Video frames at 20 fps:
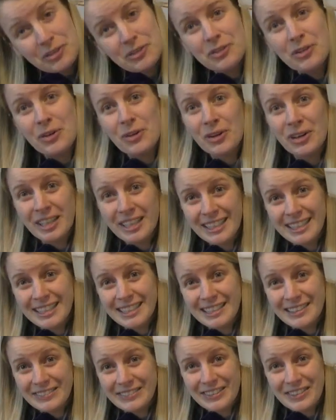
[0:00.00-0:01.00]

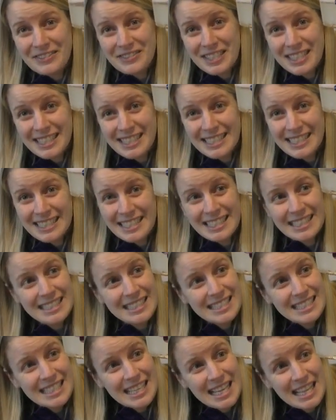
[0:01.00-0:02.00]
40 to 50
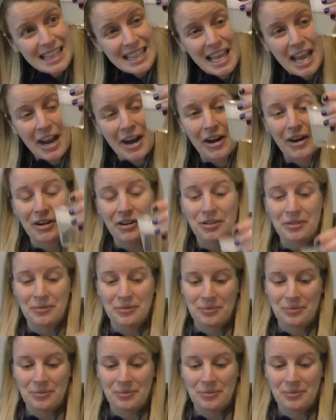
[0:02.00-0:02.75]
seeds in there.